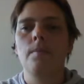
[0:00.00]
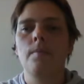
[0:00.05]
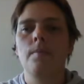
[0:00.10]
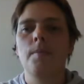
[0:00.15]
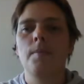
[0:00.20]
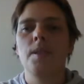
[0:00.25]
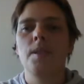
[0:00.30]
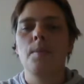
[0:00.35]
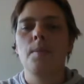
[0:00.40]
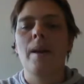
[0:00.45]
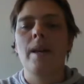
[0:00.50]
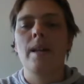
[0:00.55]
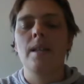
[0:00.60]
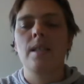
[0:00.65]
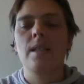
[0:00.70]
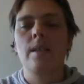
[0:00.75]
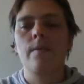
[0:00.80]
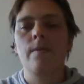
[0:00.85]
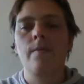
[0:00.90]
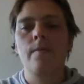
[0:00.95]

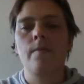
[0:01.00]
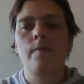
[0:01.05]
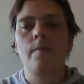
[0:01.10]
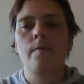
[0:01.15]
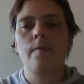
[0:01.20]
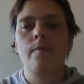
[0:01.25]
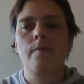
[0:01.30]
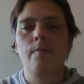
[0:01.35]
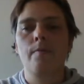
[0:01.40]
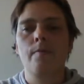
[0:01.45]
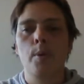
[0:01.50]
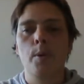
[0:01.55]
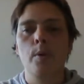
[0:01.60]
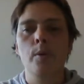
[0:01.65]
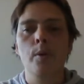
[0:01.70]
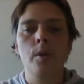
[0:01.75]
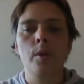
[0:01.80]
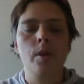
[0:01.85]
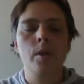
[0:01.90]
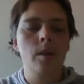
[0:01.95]
perspective
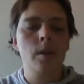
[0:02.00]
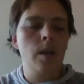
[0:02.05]
book,